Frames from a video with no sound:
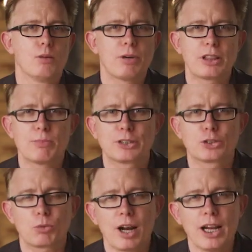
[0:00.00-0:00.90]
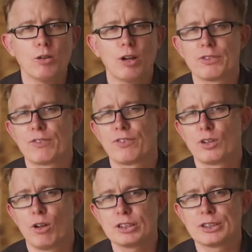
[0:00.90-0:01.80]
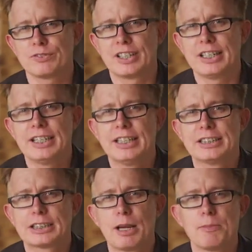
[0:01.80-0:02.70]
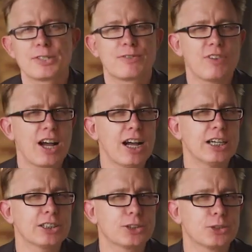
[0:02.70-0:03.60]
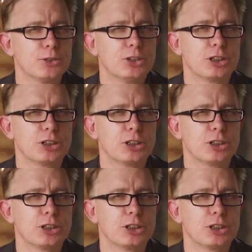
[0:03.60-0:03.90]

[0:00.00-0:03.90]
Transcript: But the portrayal of the philosophy seems far too